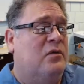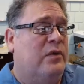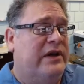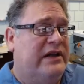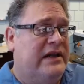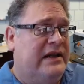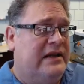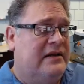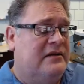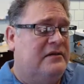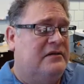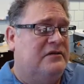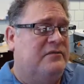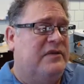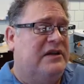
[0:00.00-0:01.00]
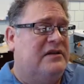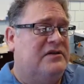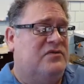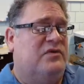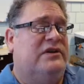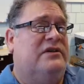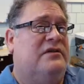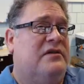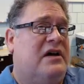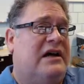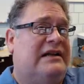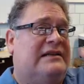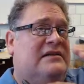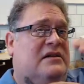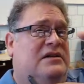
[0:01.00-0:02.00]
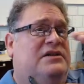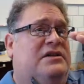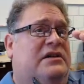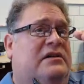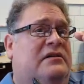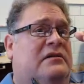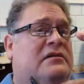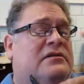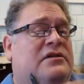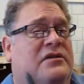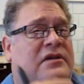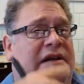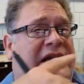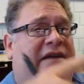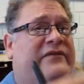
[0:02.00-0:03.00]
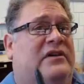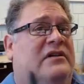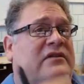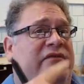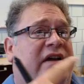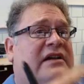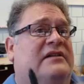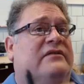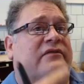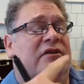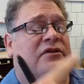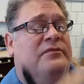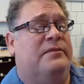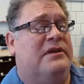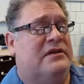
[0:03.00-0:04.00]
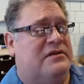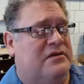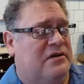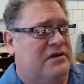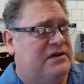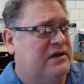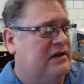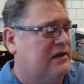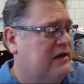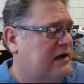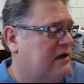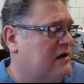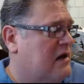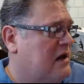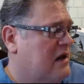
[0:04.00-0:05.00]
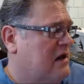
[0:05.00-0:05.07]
We need it to, because when they're not touching, you can have a convective loop that starts in there.